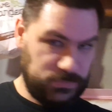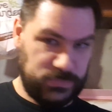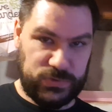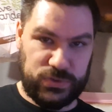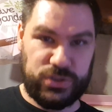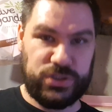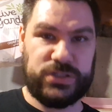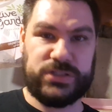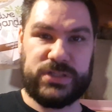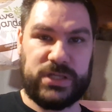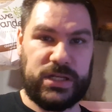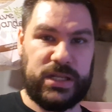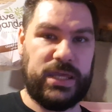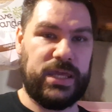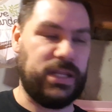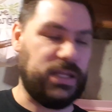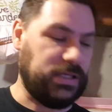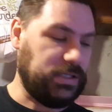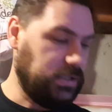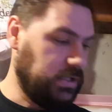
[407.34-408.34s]
she's going to
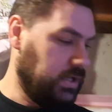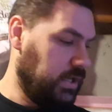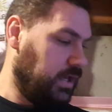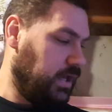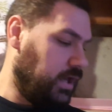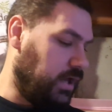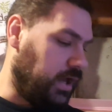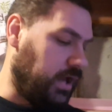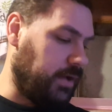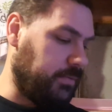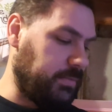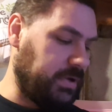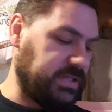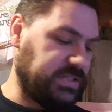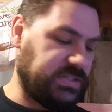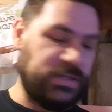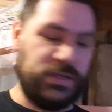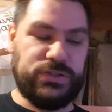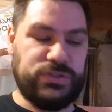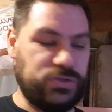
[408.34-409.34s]
hit it. My
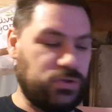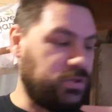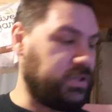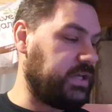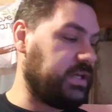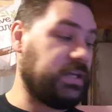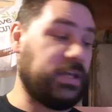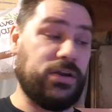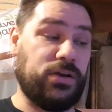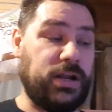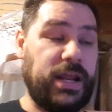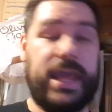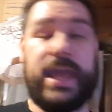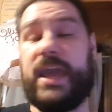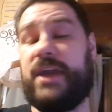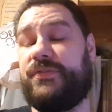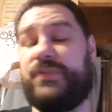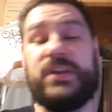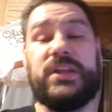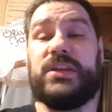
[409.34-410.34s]
son's only a year and a
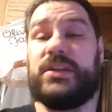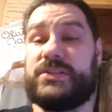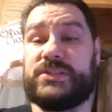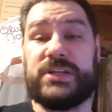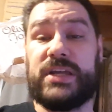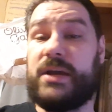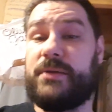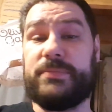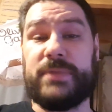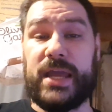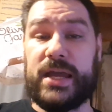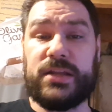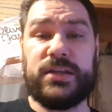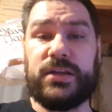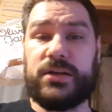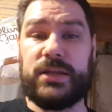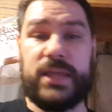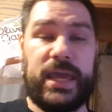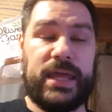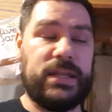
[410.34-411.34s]
half, and he doesn't come down
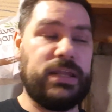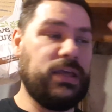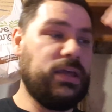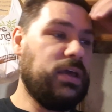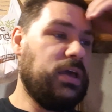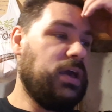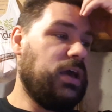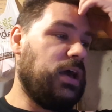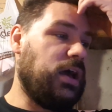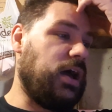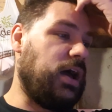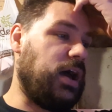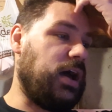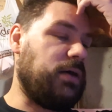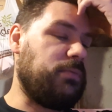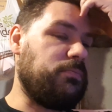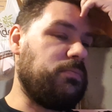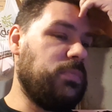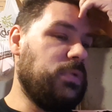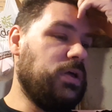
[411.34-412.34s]
here yet.
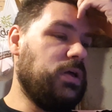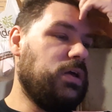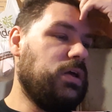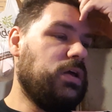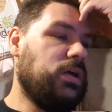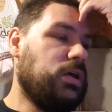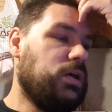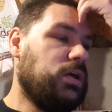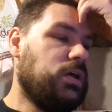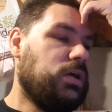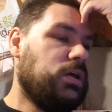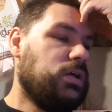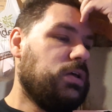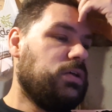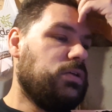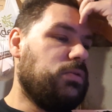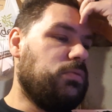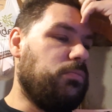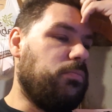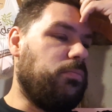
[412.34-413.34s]

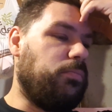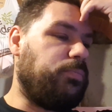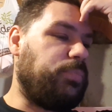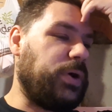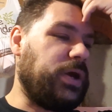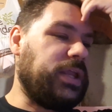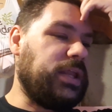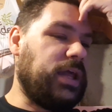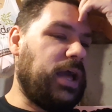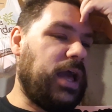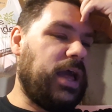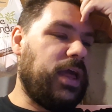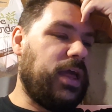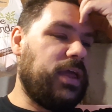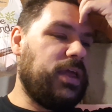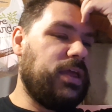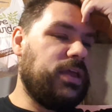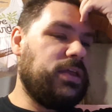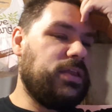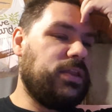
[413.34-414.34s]
But
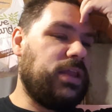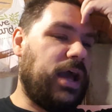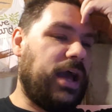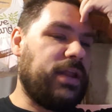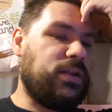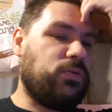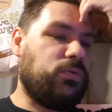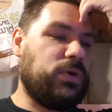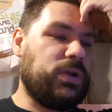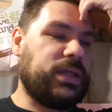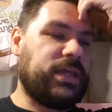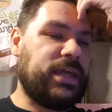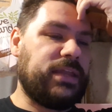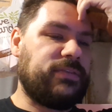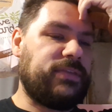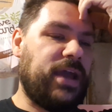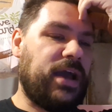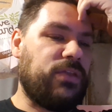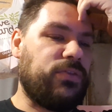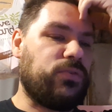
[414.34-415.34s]
I don't want to
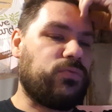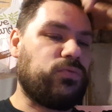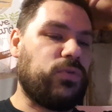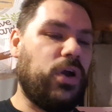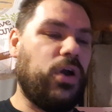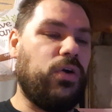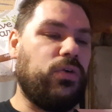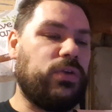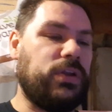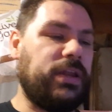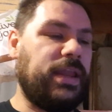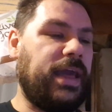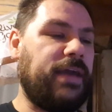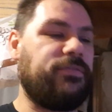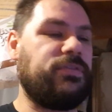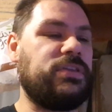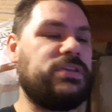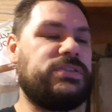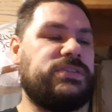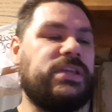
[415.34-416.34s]
get down the road and
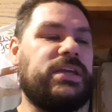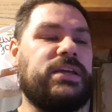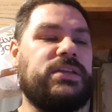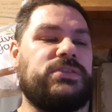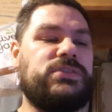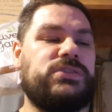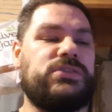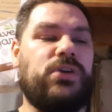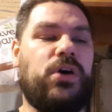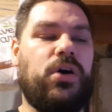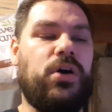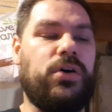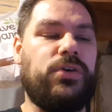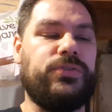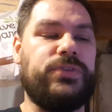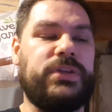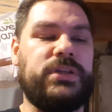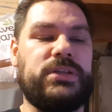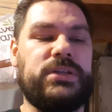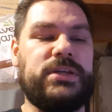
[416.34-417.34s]
have this thing
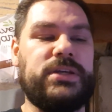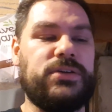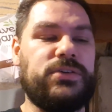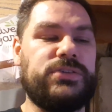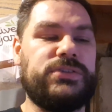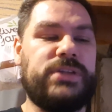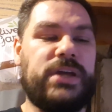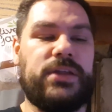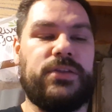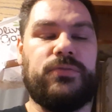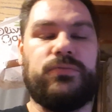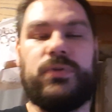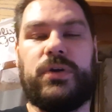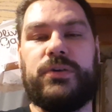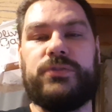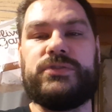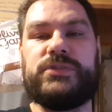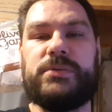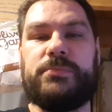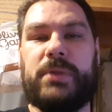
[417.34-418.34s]
installed, and years down the
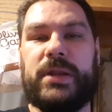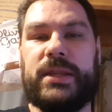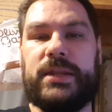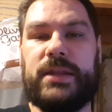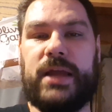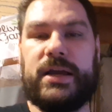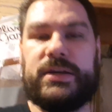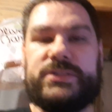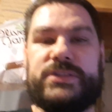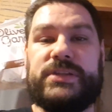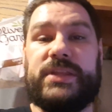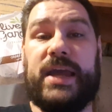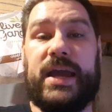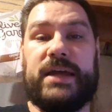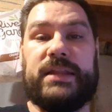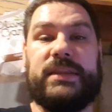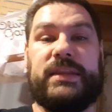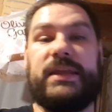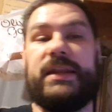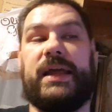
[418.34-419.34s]
road somebody knocks it
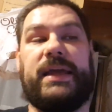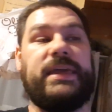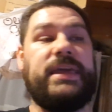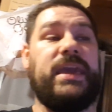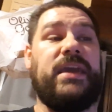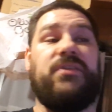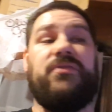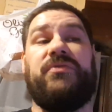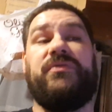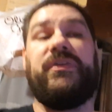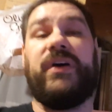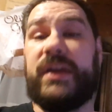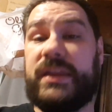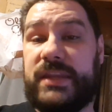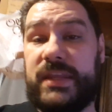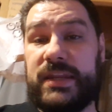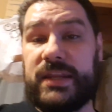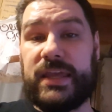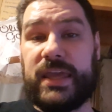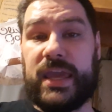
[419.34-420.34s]
down, and then I can't
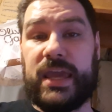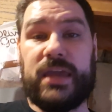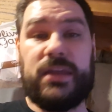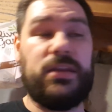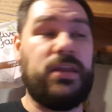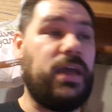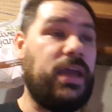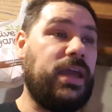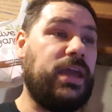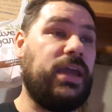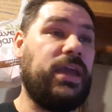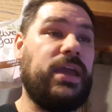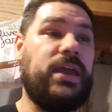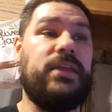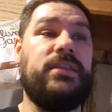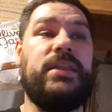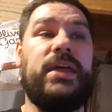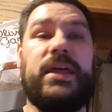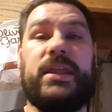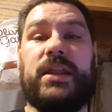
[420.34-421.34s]
find it again,
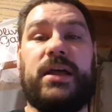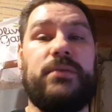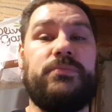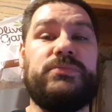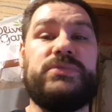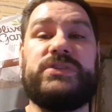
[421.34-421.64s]
and then I'm